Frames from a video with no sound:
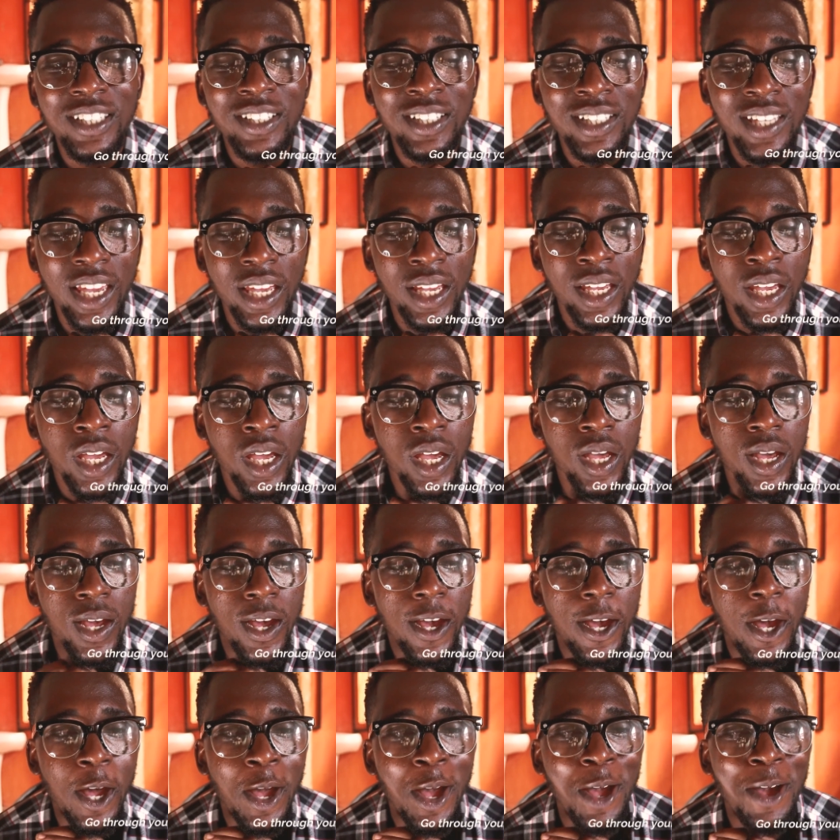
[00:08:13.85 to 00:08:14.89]
Okay,
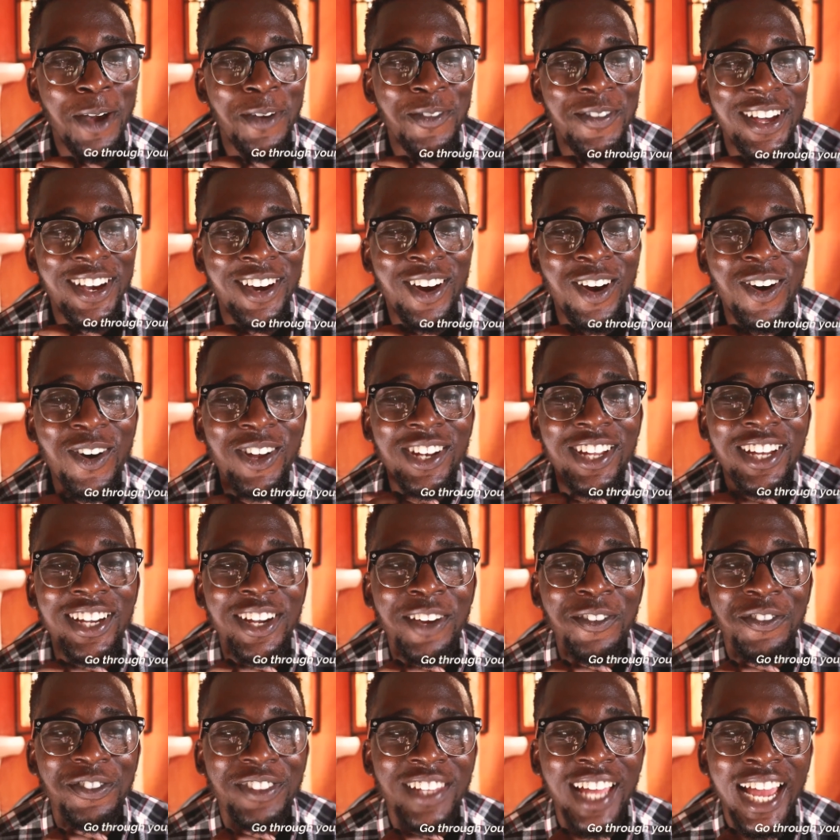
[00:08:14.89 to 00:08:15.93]
a whole lot
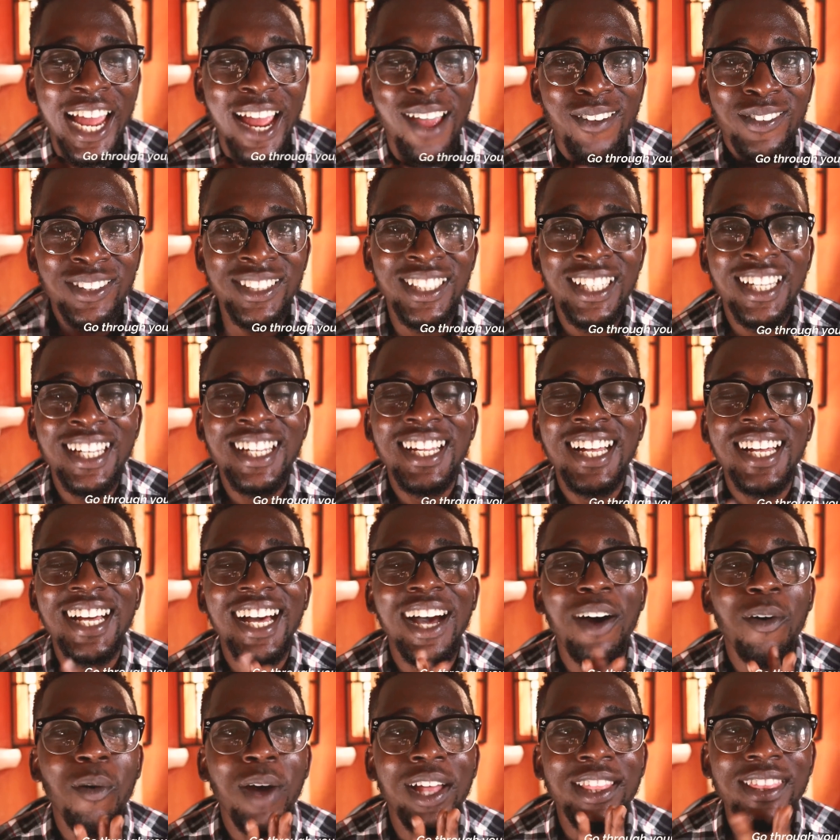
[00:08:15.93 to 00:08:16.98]
of times
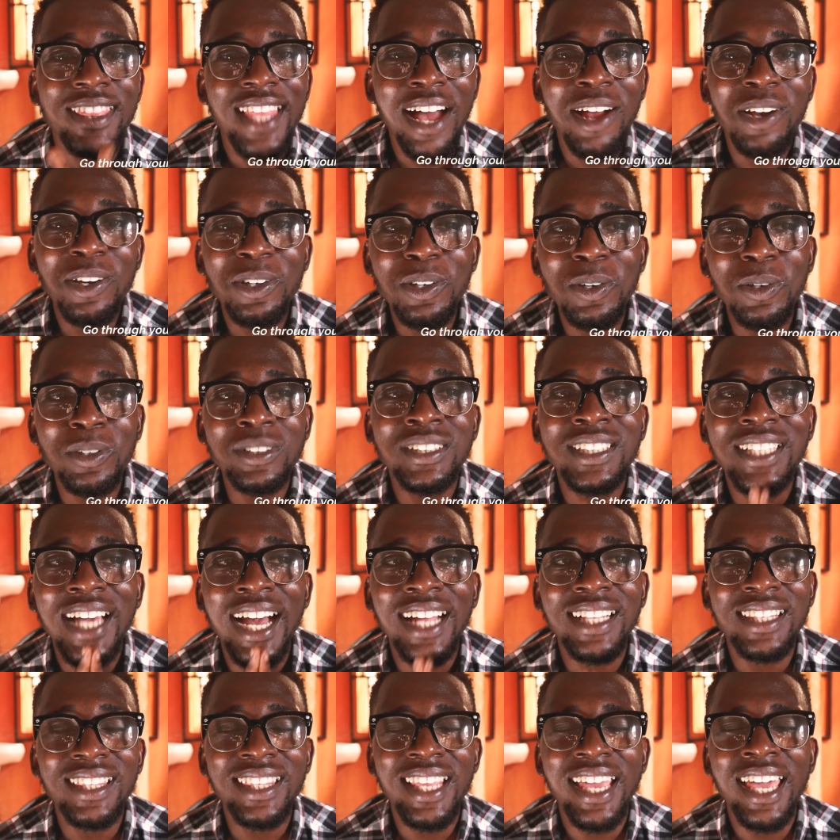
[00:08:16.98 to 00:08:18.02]
our downloads
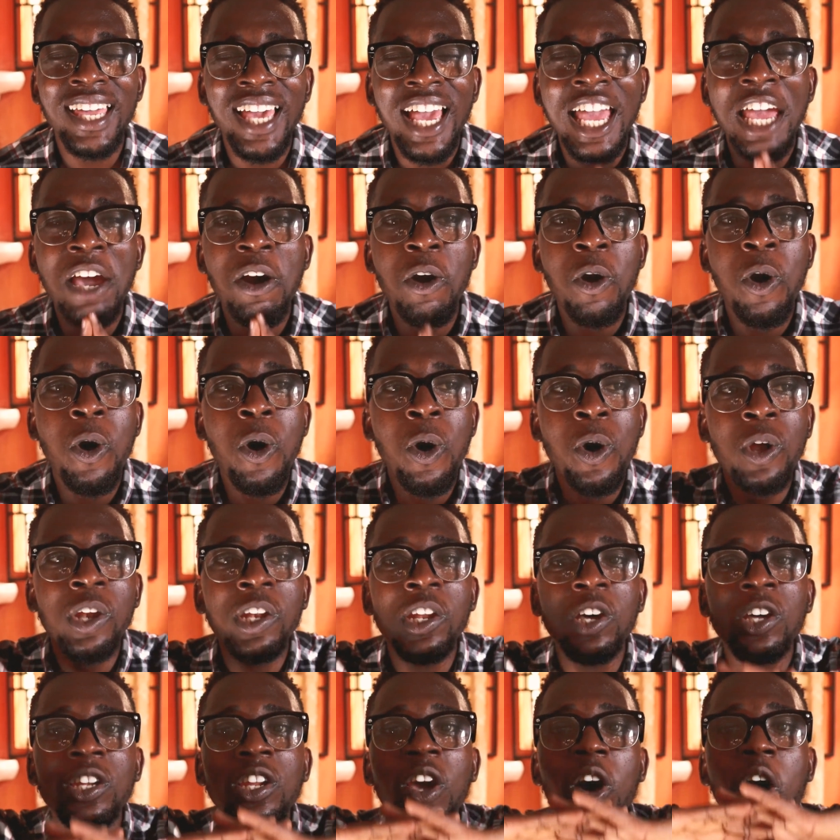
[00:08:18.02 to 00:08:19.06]
can take a whole
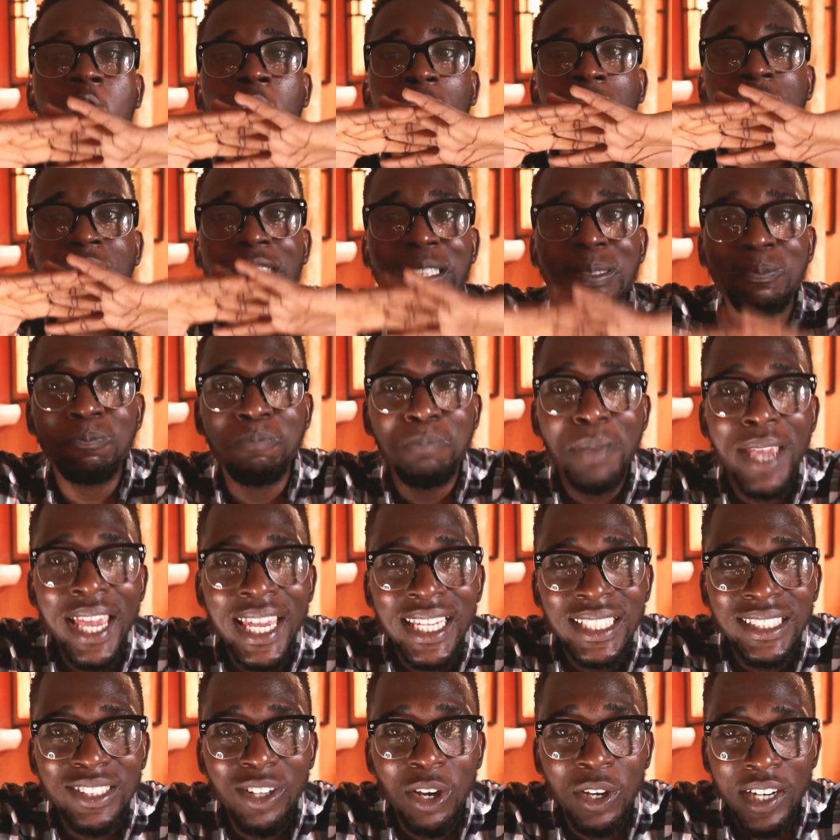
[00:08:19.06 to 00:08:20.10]
lot of
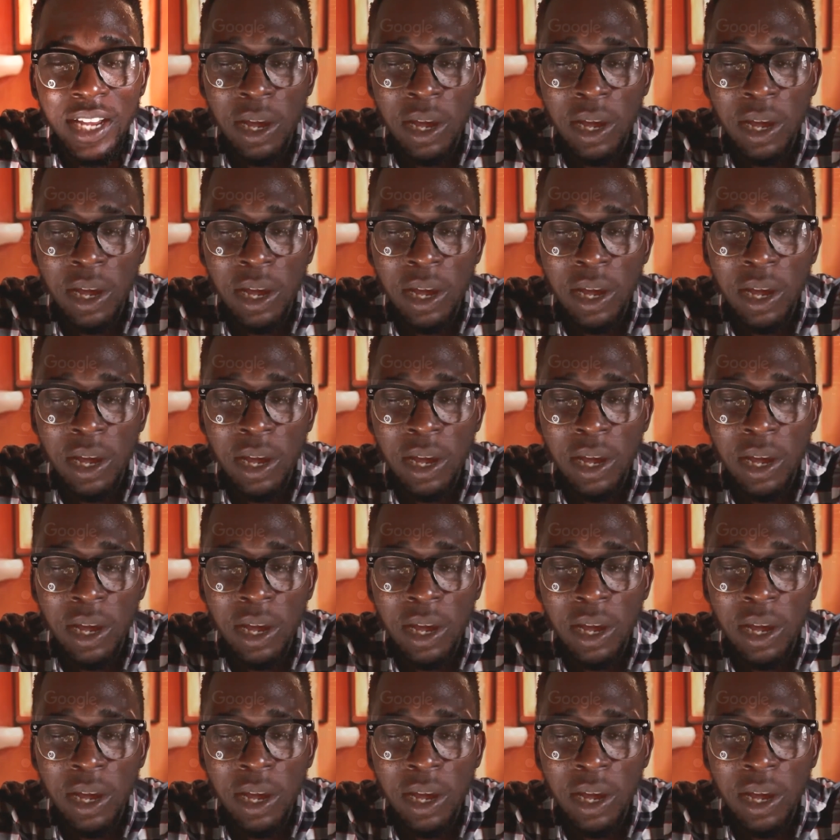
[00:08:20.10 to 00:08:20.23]
space on